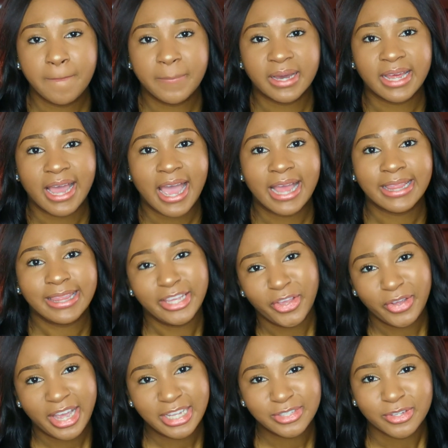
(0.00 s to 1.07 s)
But thank
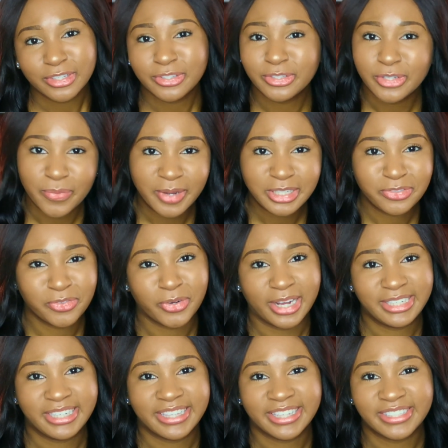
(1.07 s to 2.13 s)
you guys so much for
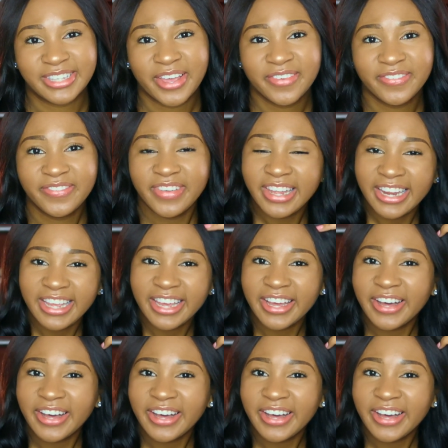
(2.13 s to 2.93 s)
watching this video,